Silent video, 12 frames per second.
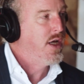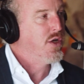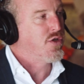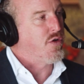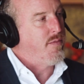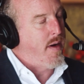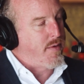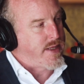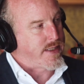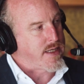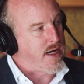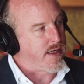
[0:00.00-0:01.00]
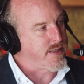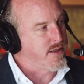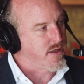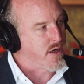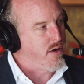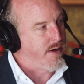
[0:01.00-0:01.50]
So remember, the
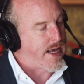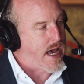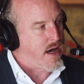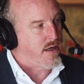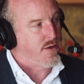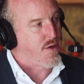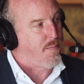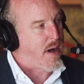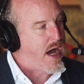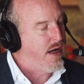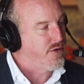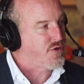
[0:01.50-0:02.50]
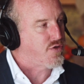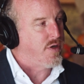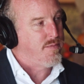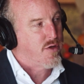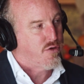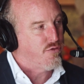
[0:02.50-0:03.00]
toxins are going out on the bile
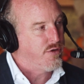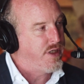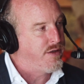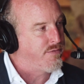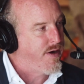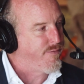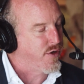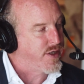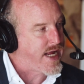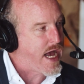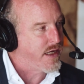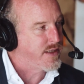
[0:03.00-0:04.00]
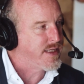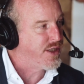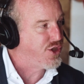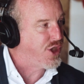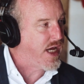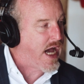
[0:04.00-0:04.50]
stream, the green river down to the
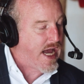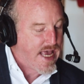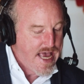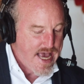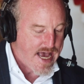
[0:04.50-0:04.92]
GI.